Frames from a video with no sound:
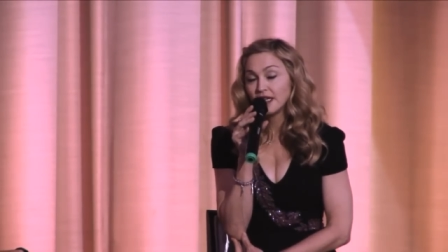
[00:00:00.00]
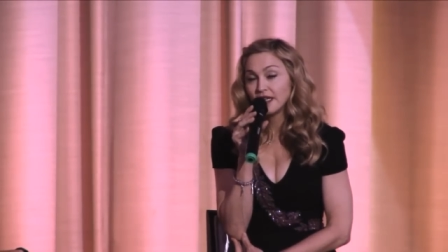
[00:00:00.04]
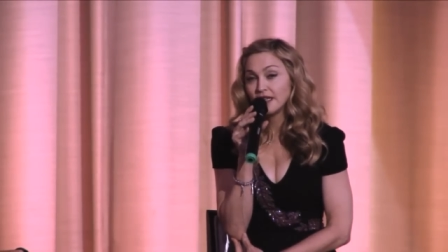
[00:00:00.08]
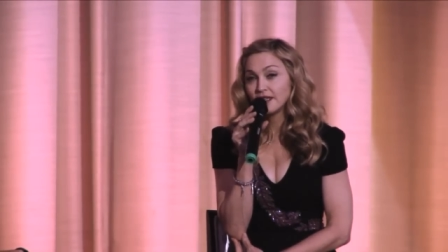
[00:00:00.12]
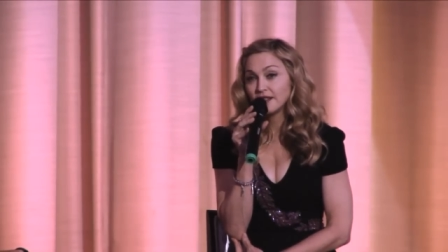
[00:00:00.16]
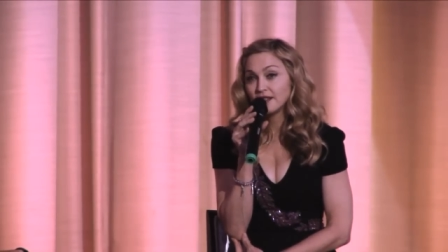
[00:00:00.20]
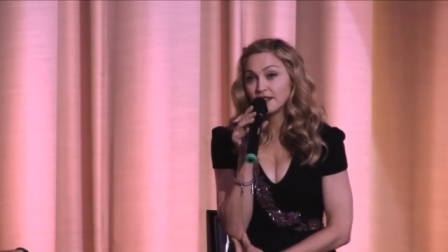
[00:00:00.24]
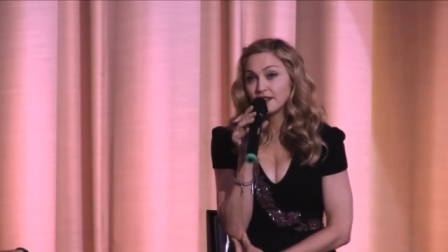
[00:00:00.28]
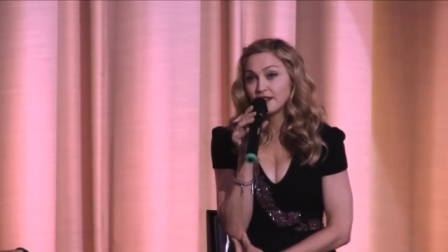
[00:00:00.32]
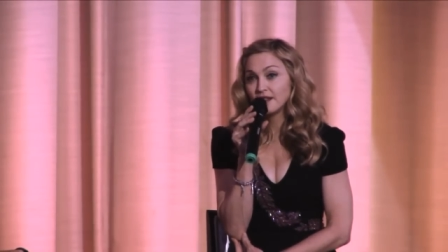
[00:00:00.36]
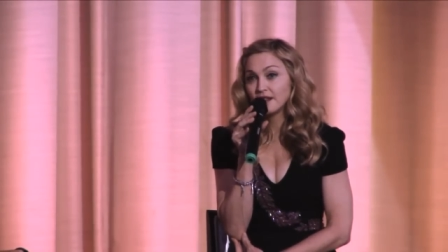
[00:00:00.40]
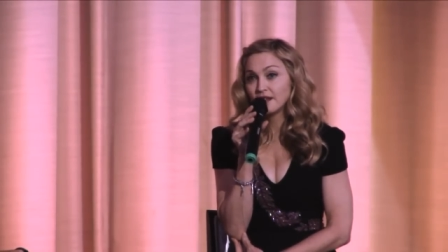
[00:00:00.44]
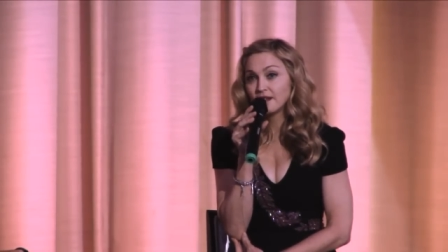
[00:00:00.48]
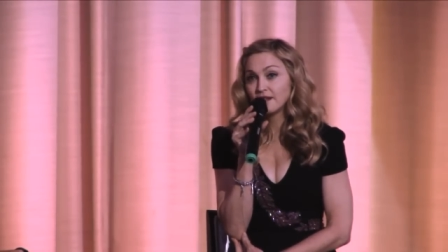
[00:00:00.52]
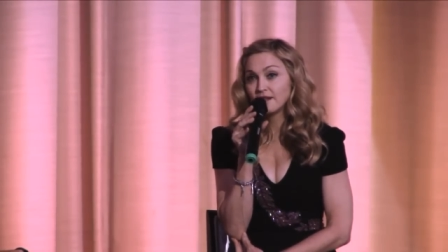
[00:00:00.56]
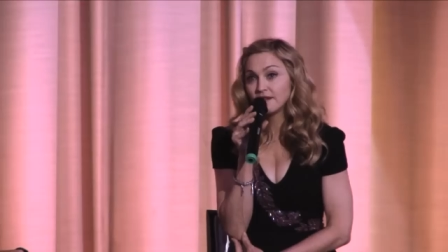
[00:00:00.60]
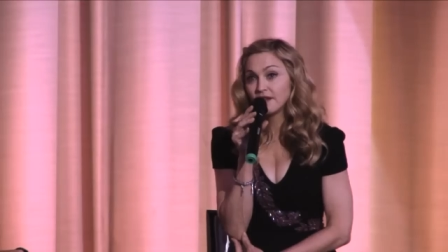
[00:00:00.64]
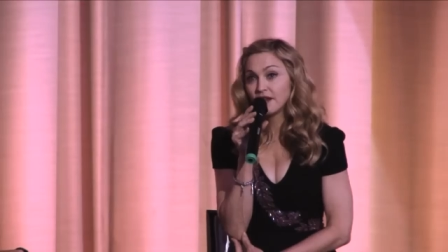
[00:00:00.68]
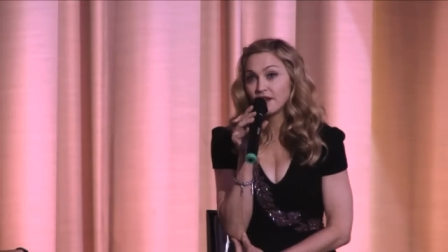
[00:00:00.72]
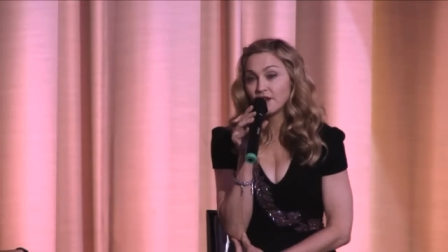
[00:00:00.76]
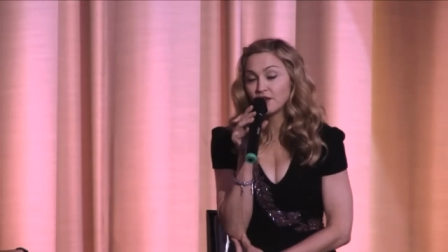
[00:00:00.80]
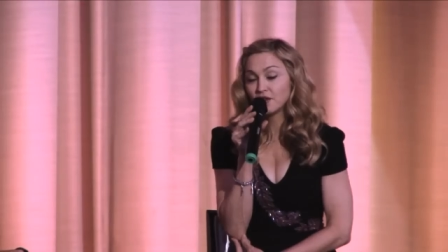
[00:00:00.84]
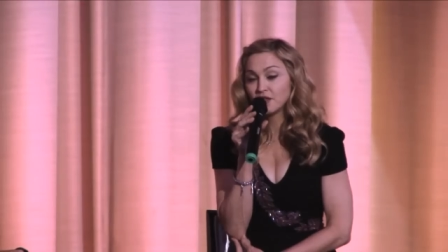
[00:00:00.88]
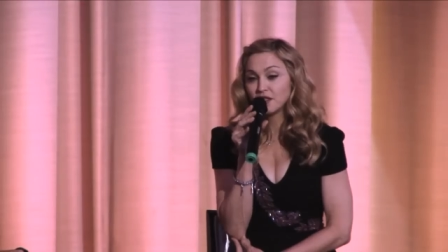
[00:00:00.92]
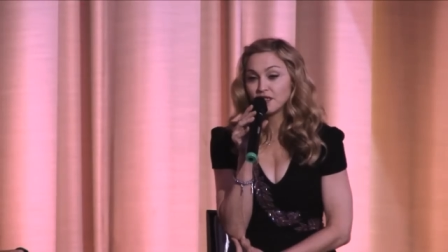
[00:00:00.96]
is that
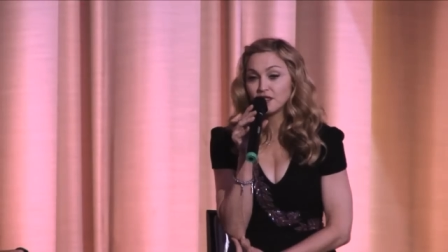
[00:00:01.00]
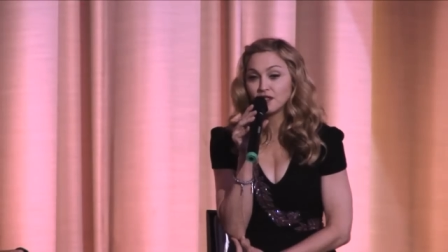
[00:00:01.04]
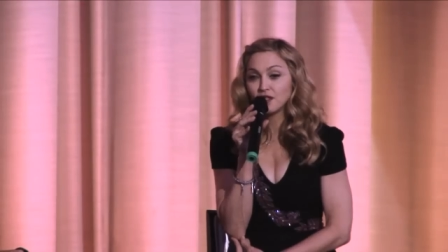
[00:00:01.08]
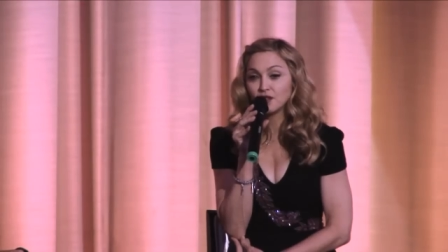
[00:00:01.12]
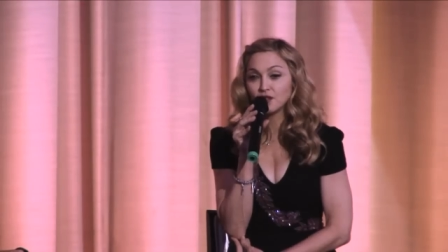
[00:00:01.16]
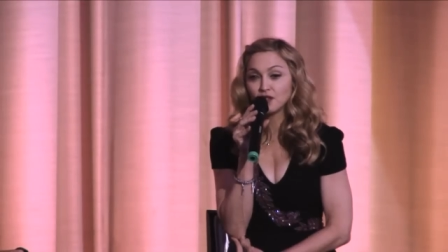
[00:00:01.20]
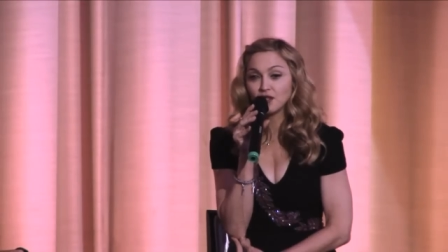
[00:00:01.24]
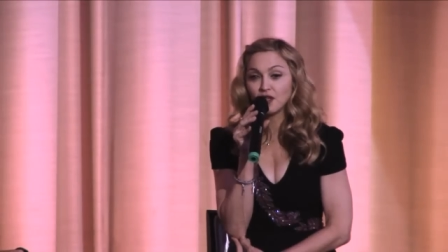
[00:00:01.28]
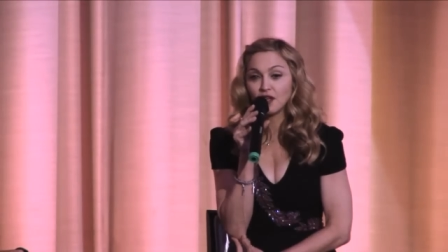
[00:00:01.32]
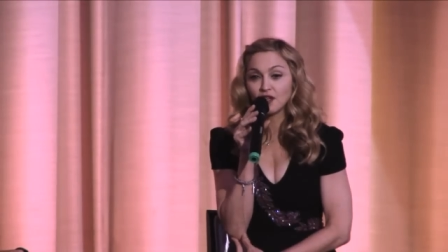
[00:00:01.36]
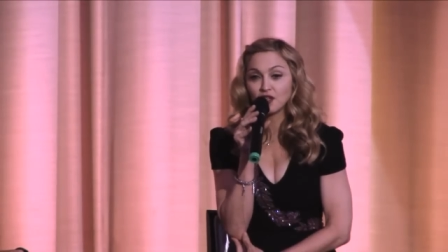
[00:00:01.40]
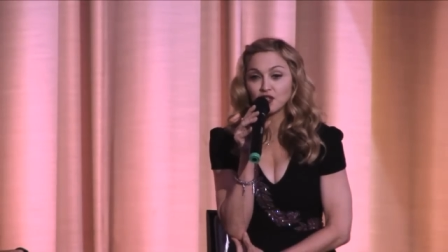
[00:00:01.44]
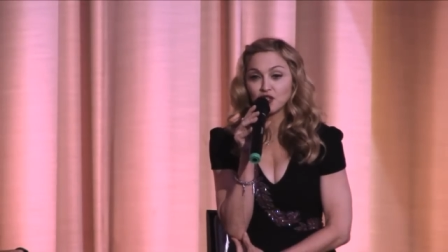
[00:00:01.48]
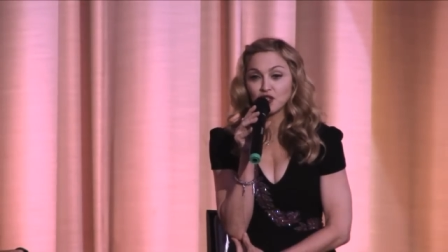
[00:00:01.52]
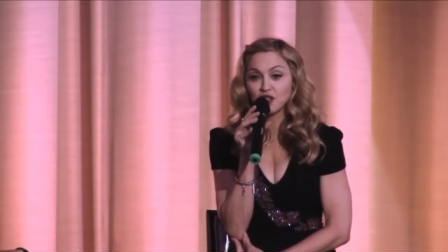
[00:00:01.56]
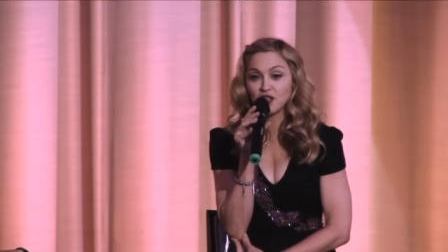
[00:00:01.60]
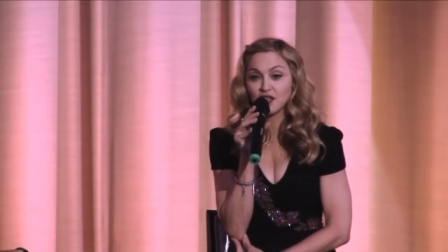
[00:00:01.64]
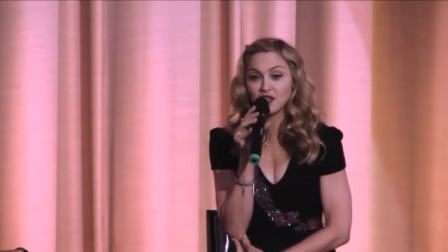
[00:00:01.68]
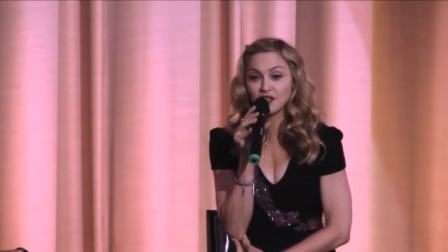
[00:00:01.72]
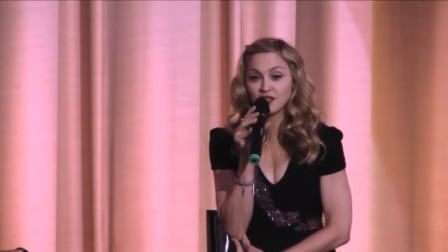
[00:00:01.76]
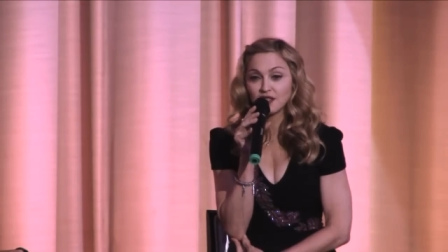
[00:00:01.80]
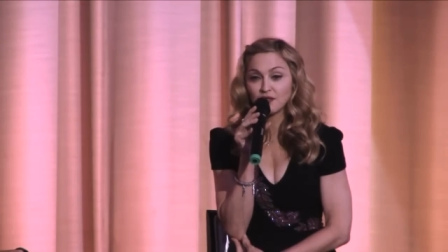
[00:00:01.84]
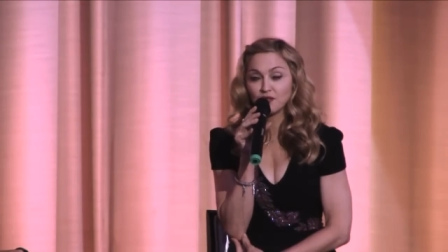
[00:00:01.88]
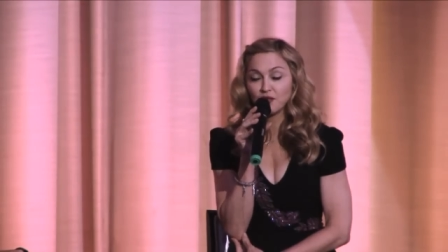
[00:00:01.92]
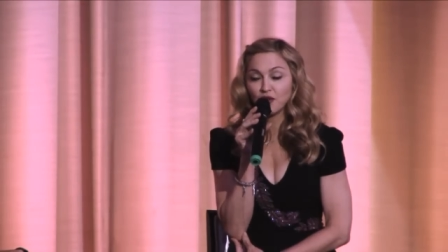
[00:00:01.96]
there is no such
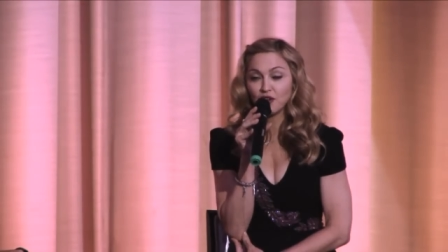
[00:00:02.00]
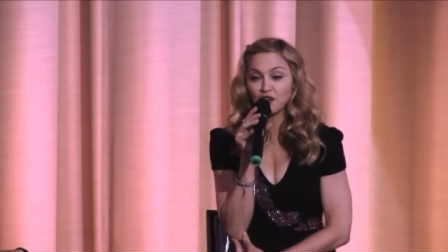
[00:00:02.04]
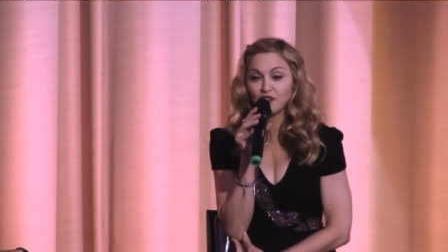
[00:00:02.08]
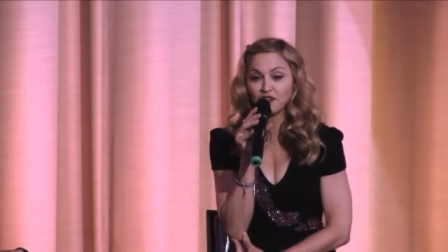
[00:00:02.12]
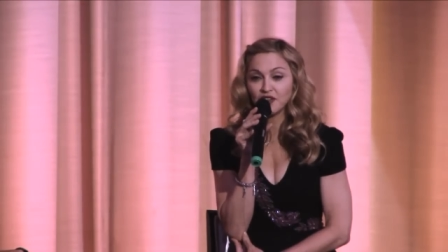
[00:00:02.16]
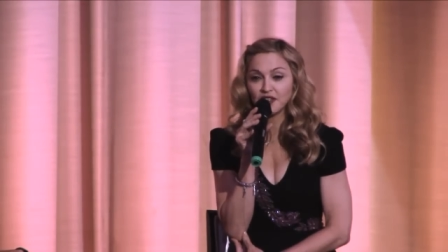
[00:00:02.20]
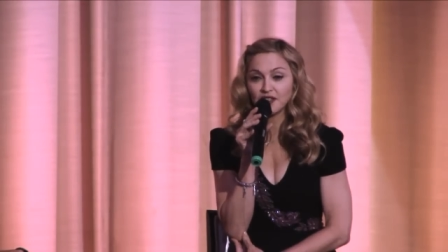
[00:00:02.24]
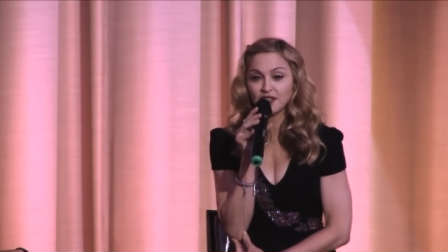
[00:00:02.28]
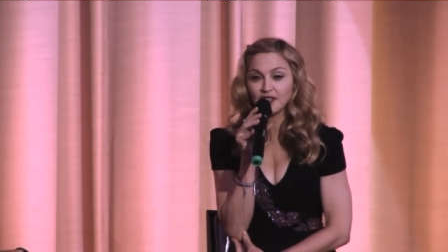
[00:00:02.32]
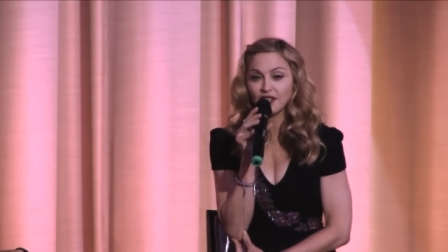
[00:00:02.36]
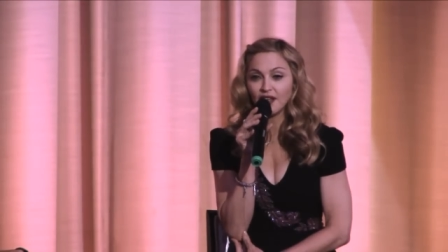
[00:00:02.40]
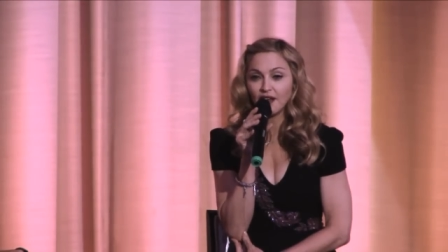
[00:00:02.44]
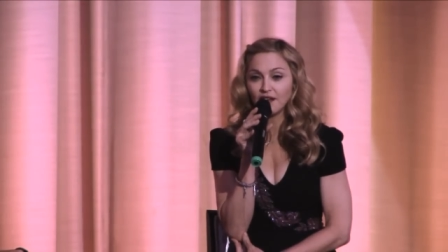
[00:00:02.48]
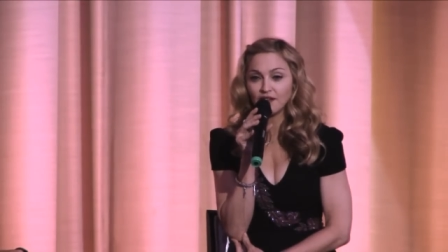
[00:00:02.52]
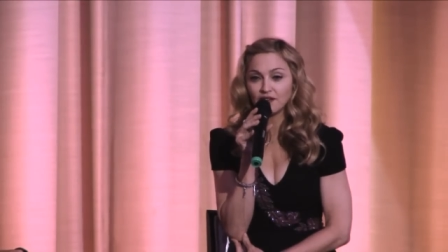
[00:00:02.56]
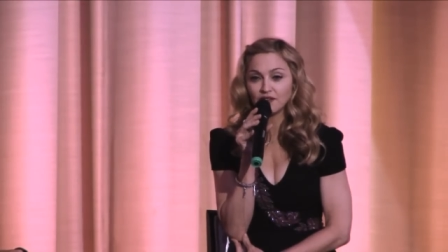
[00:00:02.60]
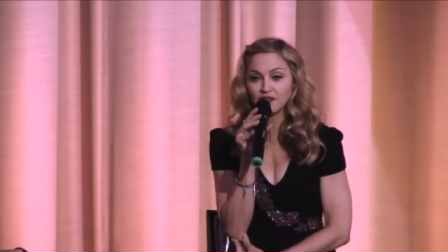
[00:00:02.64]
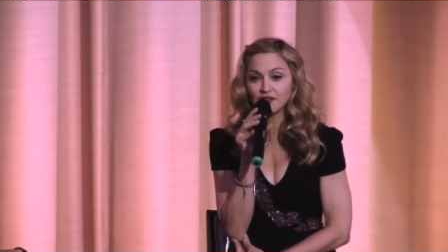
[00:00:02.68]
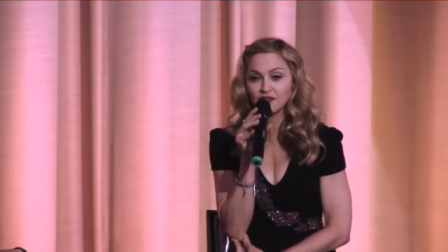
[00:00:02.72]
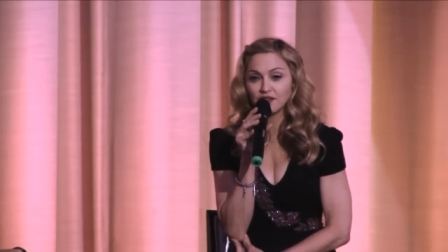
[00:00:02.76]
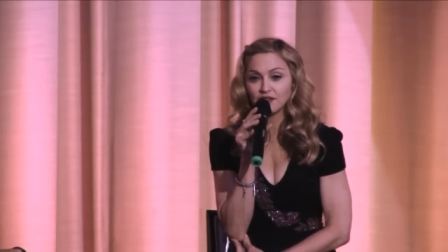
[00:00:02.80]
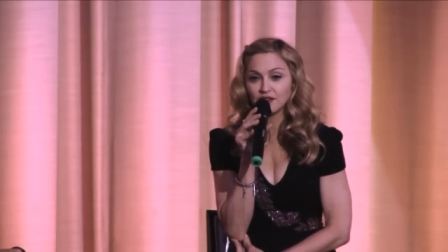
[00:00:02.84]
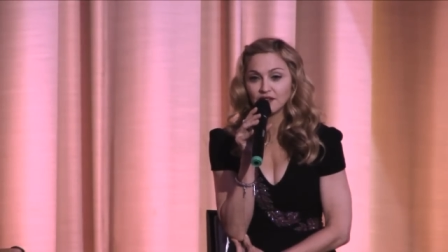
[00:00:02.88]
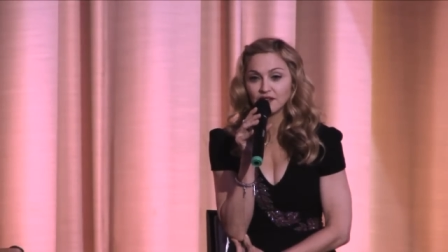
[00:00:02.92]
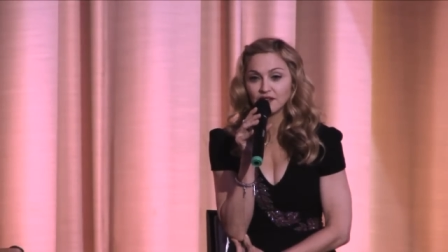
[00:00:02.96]
thing as perfect love.